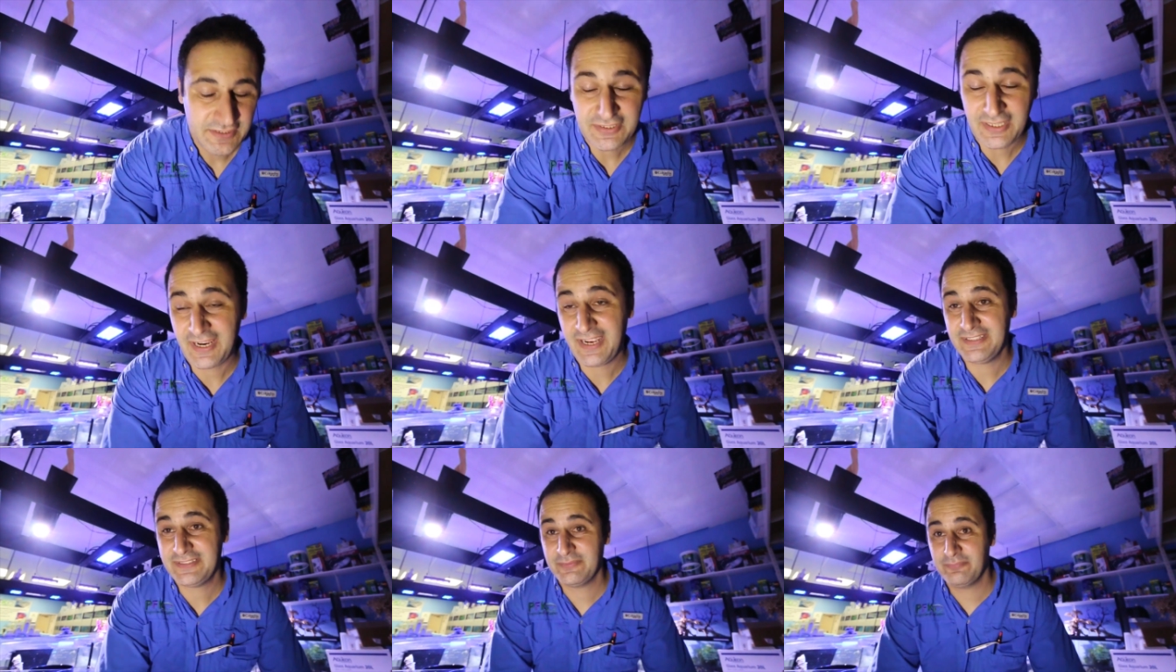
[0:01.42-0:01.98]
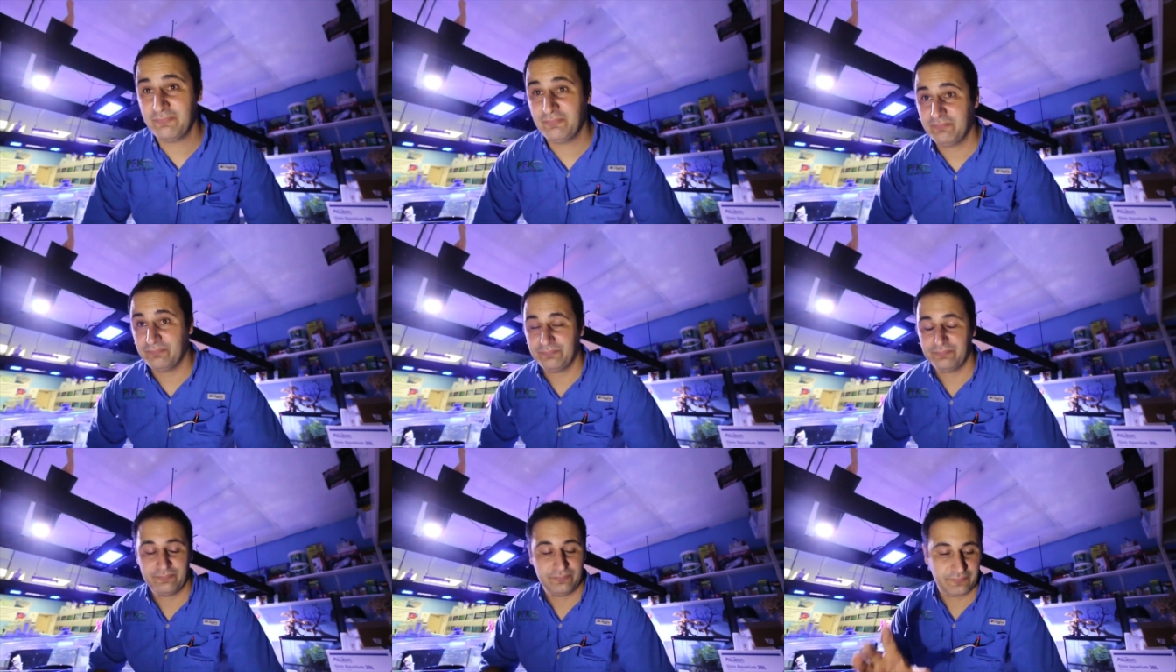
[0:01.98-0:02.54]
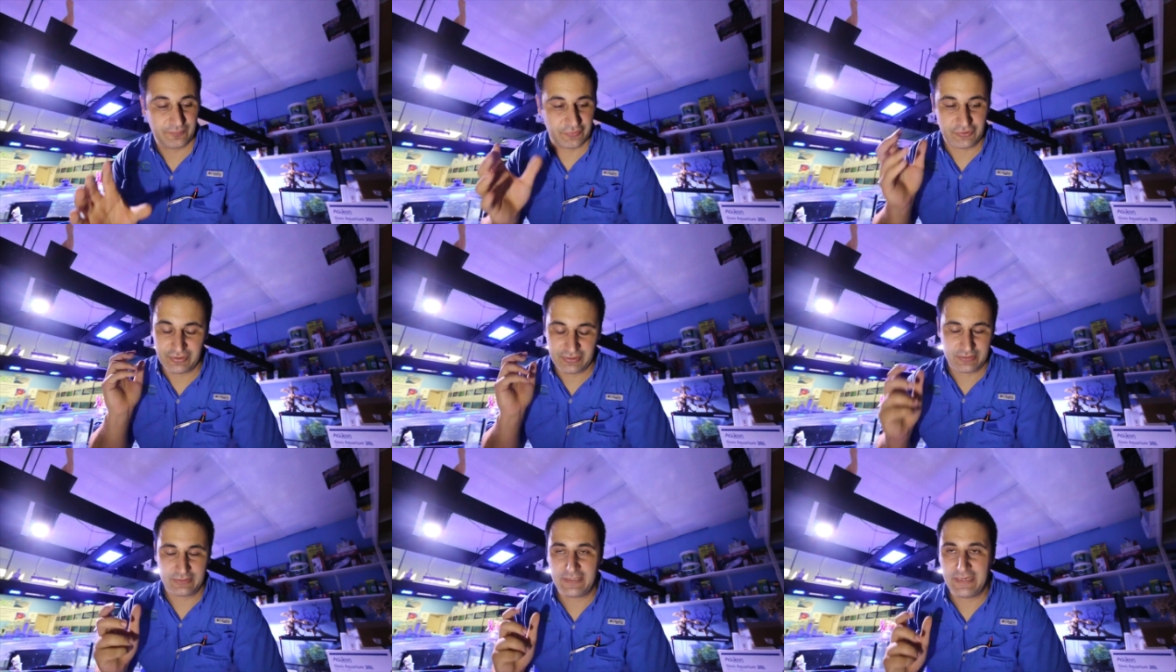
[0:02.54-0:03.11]
So I got them,
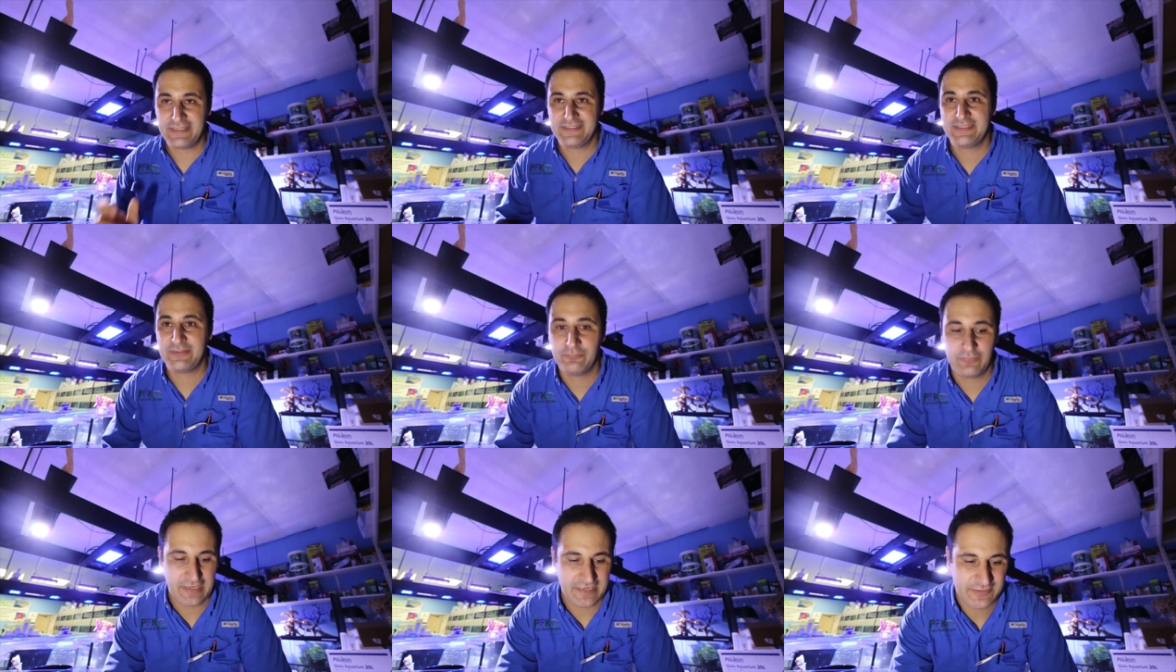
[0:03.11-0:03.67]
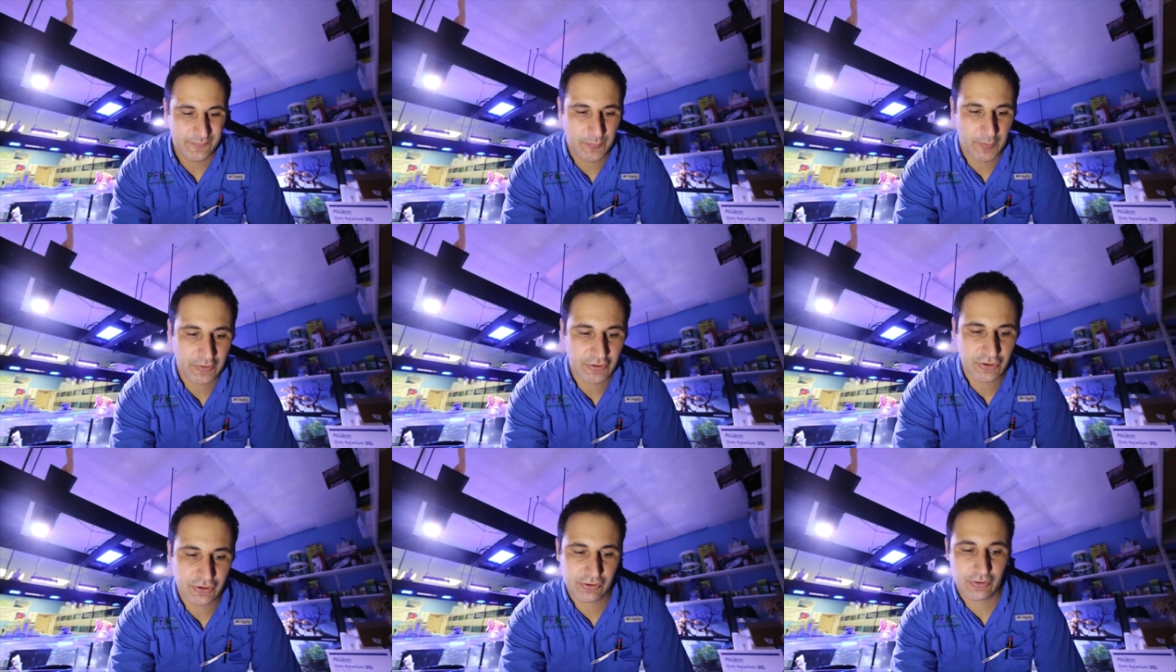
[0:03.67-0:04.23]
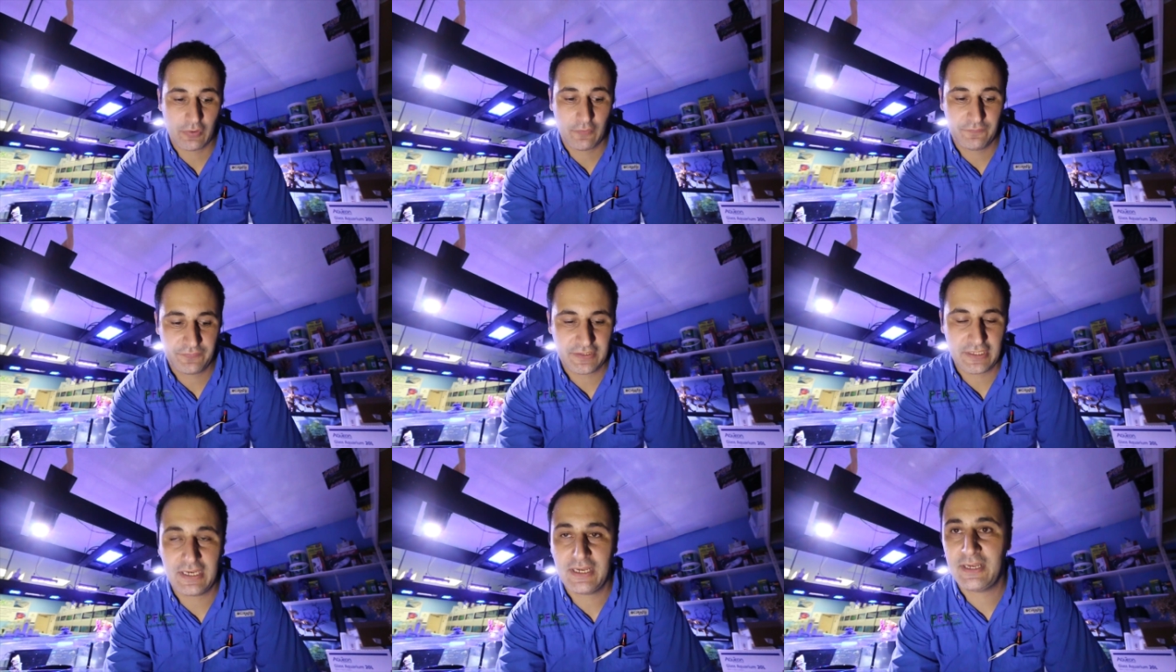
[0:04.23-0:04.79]
getting some nice pictures of
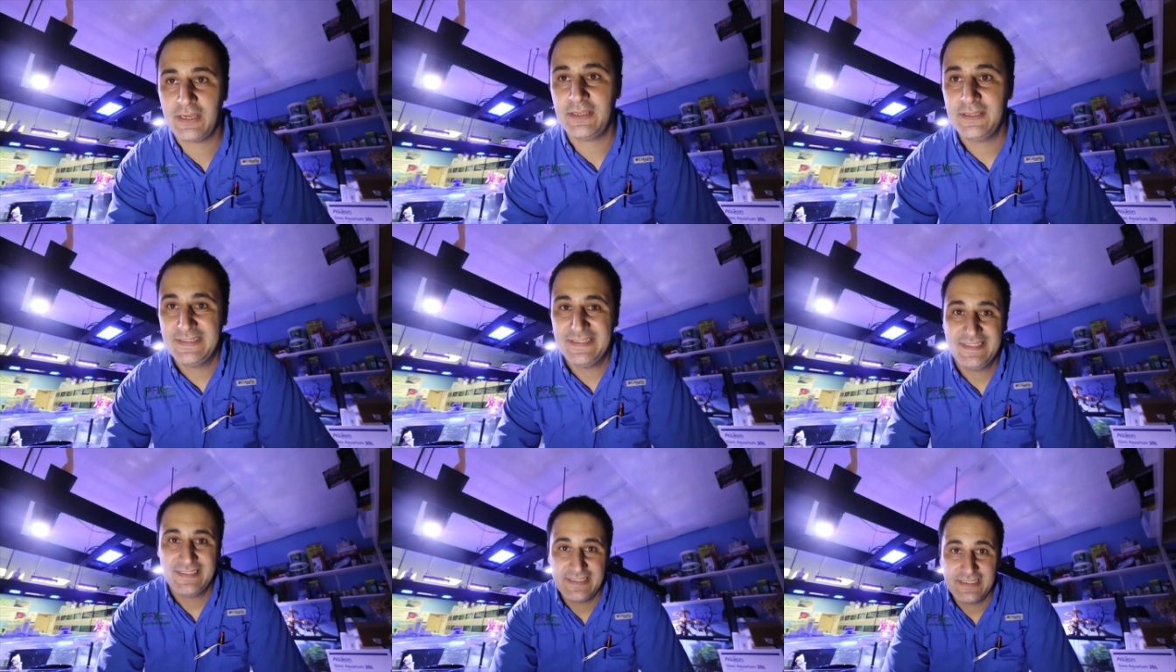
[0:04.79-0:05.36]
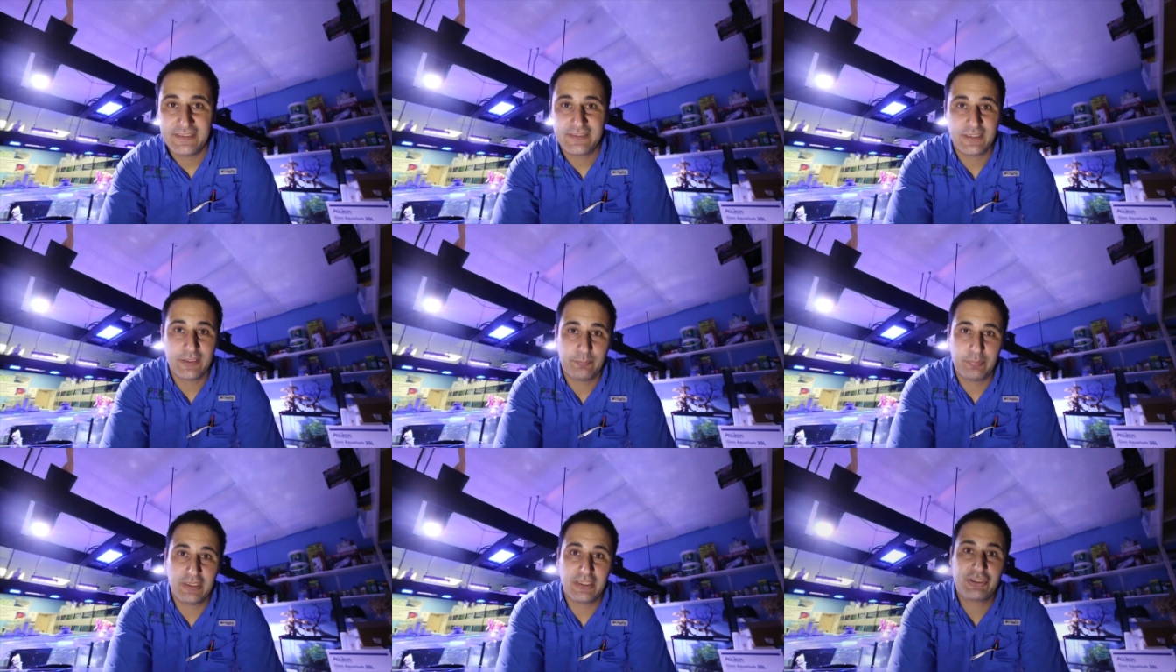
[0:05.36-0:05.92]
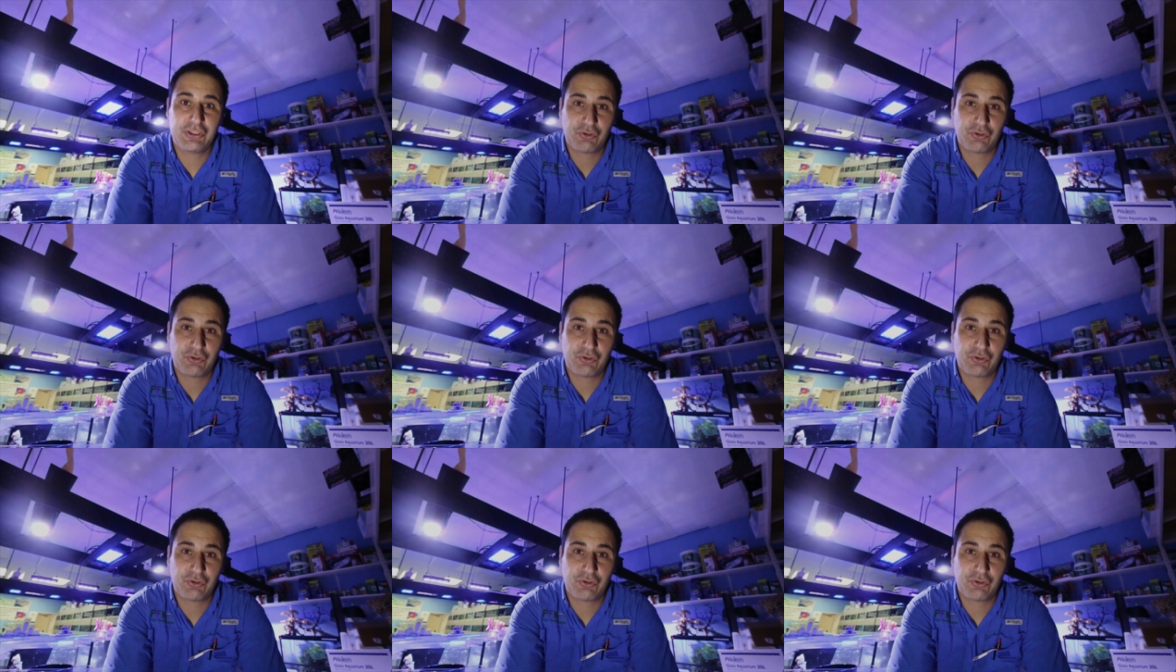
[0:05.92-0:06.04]
the, the blood